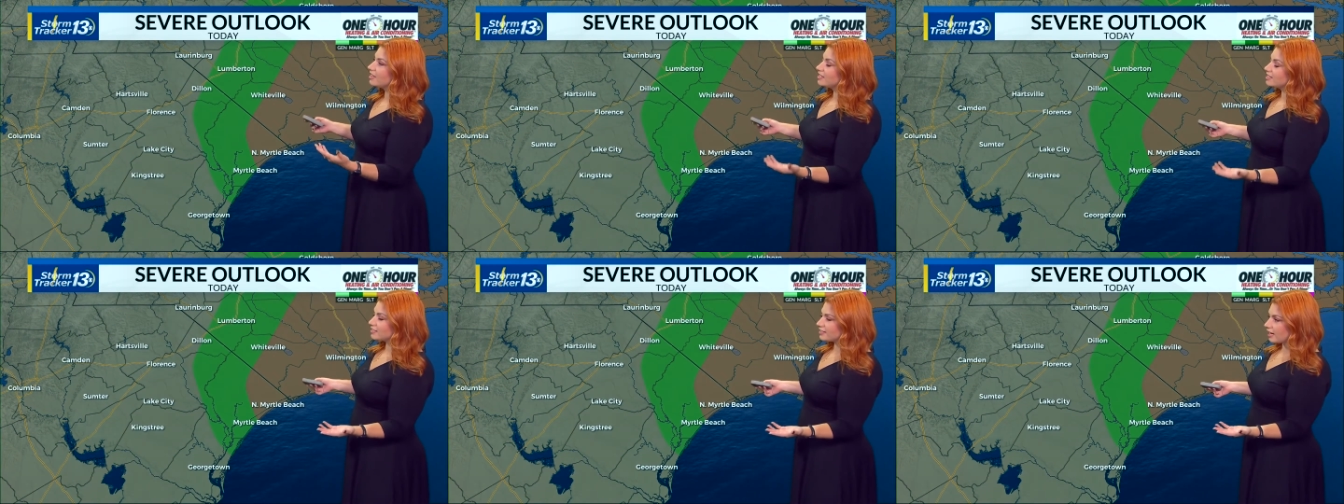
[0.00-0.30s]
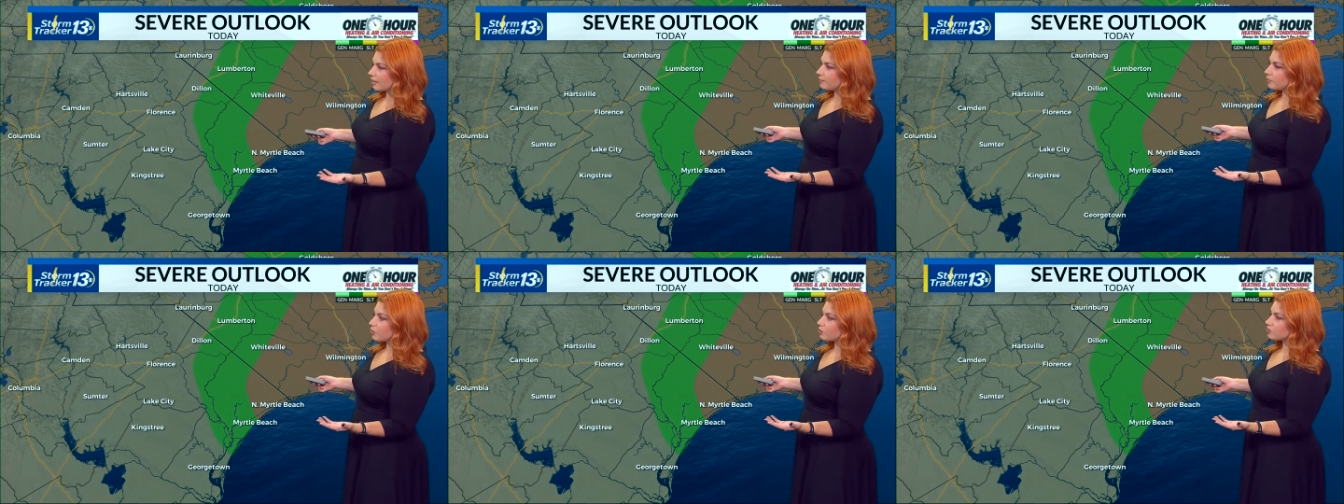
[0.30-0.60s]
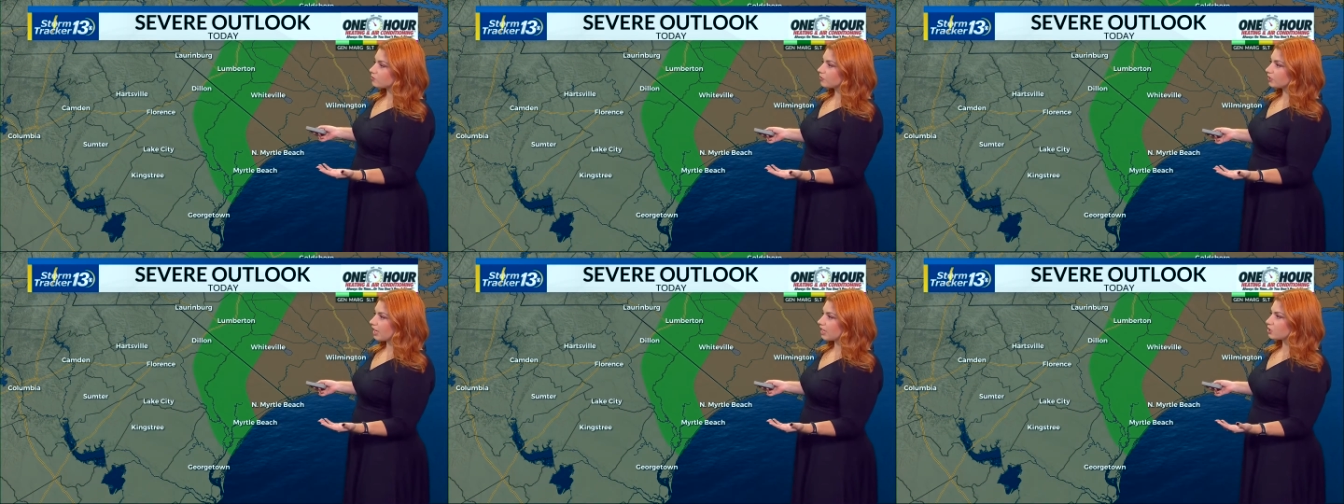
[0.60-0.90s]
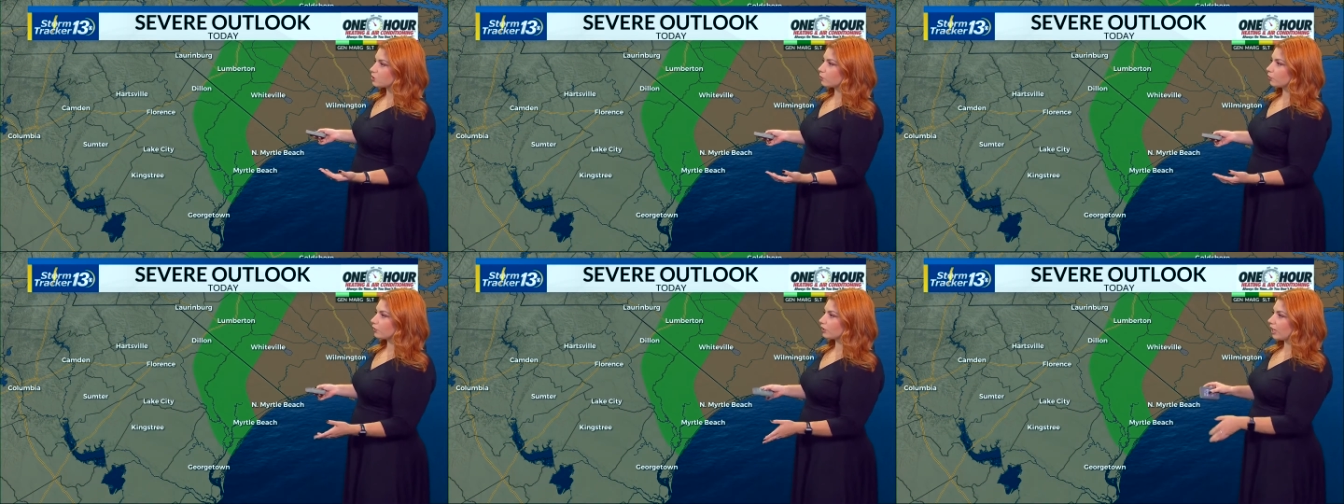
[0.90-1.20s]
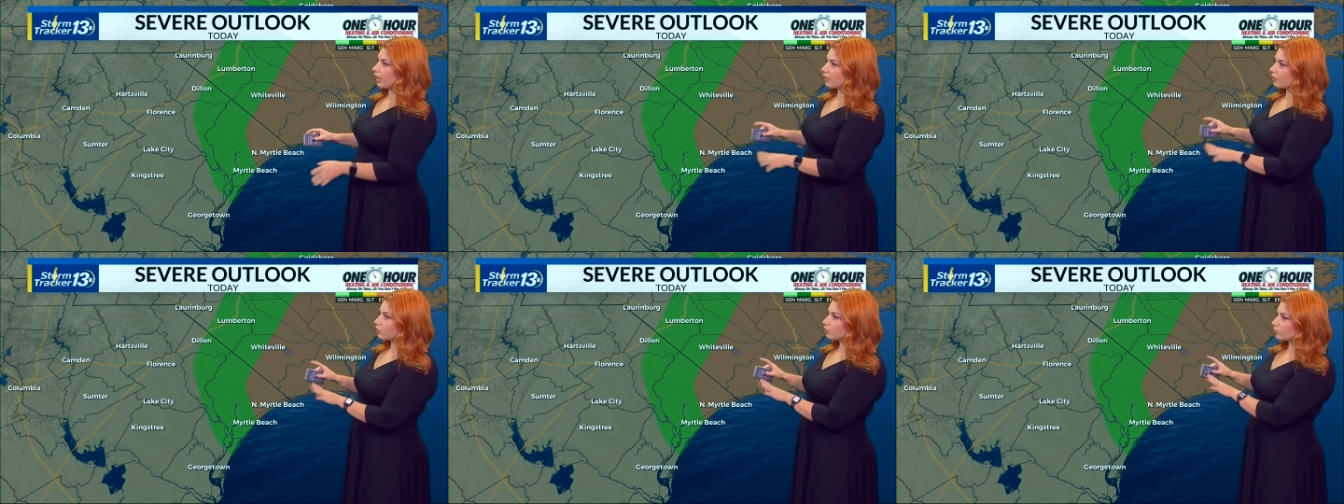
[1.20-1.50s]
Same goes for that
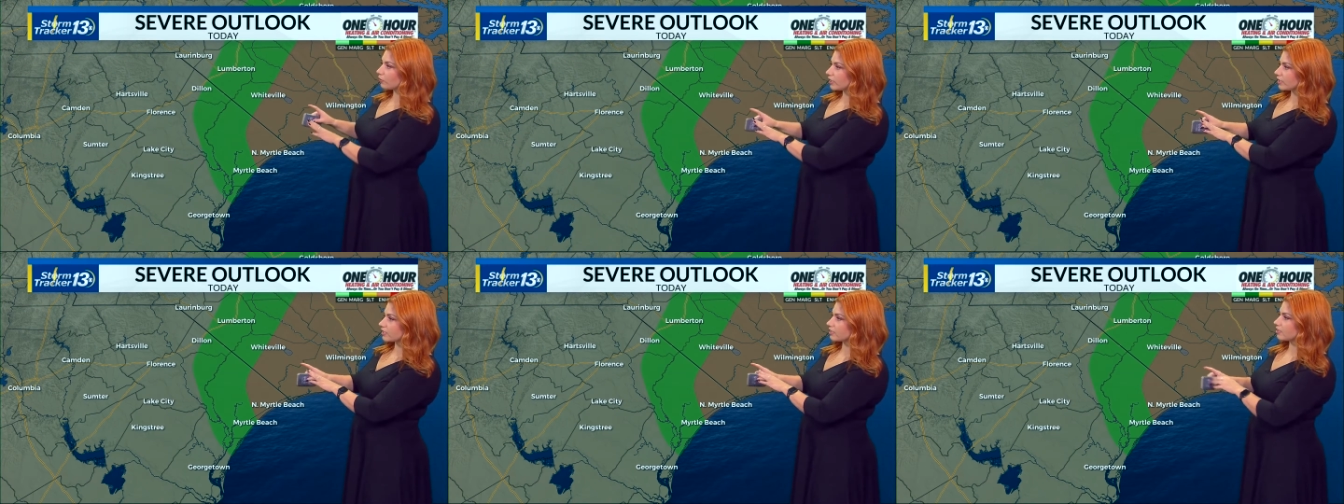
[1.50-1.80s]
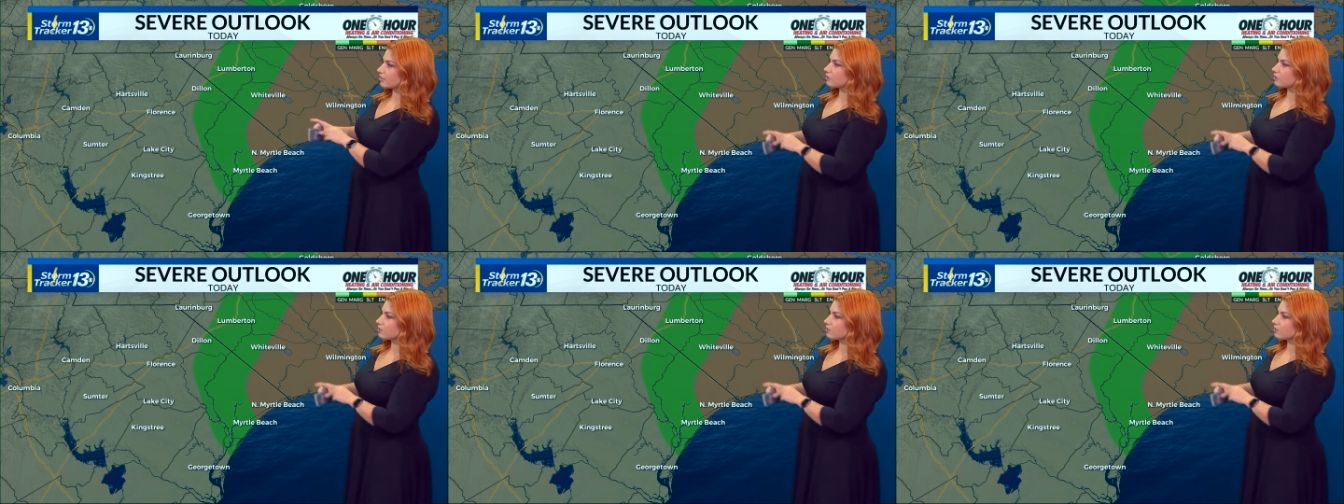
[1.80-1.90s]
tornado risk.